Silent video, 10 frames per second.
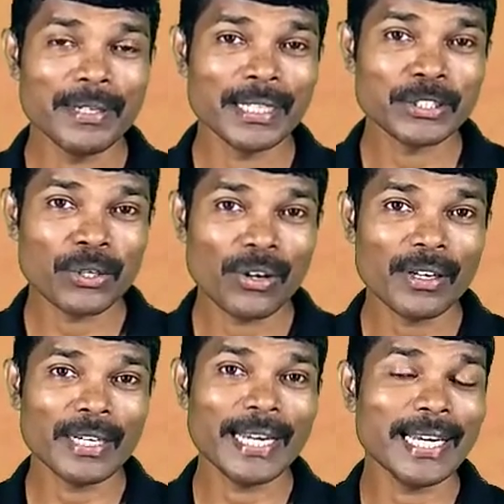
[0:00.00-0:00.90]
does
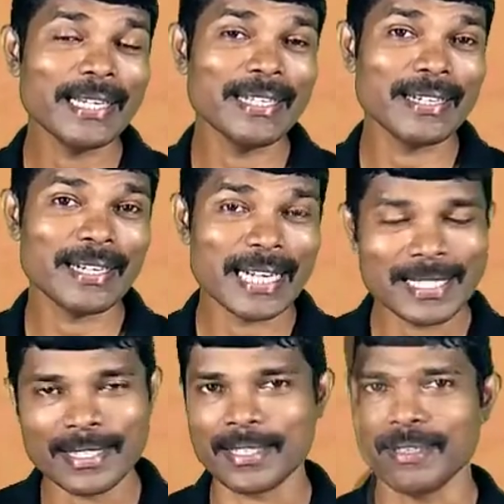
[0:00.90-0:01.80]
not get
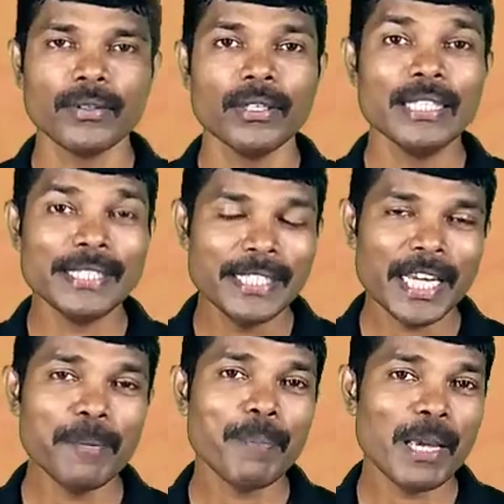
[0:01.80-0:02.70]
rust.
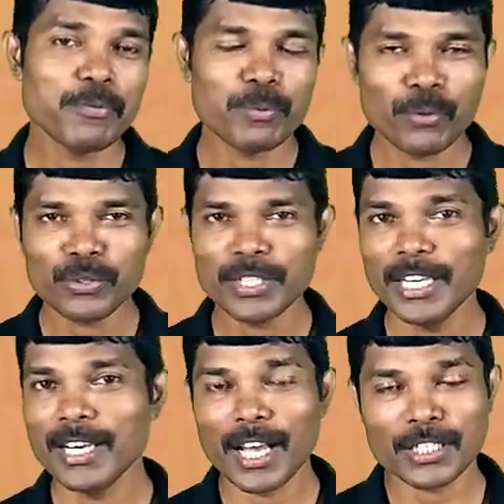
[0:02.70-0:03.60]
GI pipes mostly
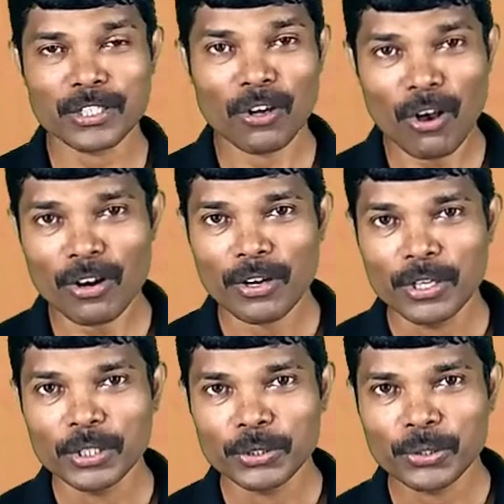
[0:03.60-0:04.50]
last
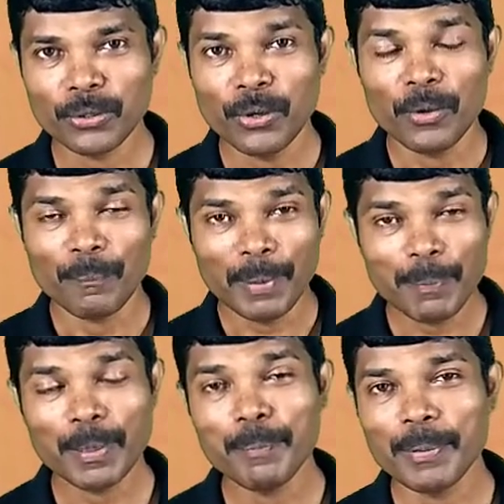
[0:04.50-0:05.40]
long, so
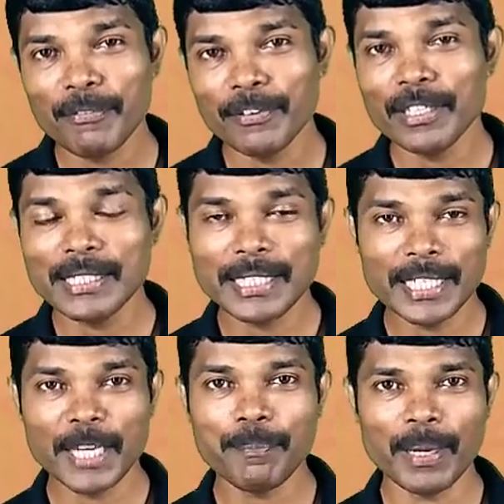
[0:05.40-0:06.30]
people prefer
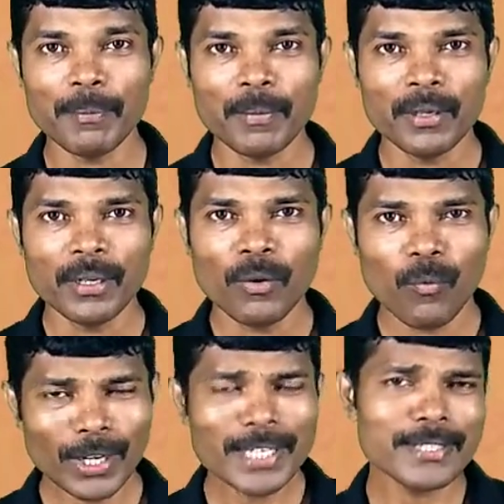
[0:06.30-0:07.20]
GI pipe.
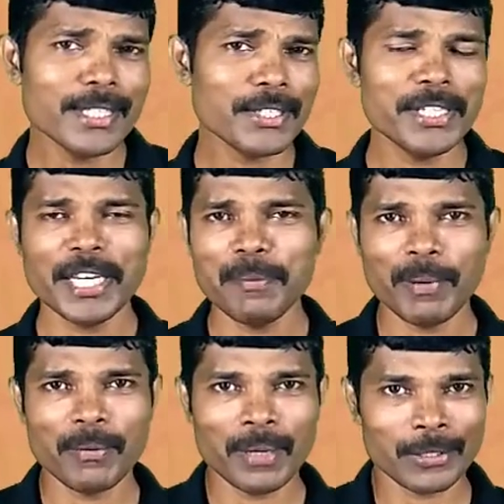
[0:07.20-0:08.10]
What is this GI
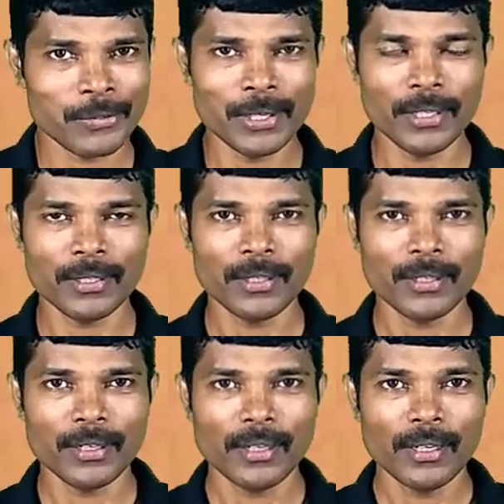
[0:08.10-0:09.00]
pipe actually?
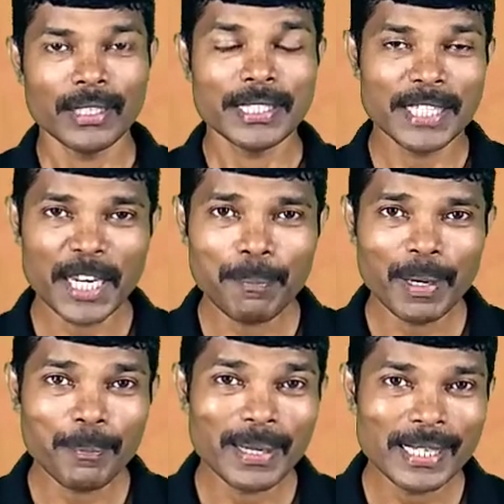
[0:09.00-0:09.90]
GI
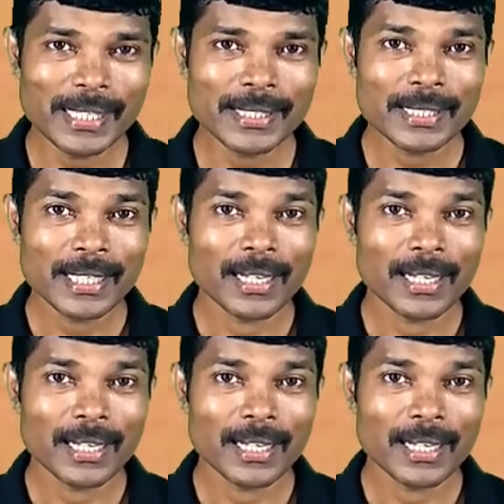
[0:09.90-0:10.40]
pipe is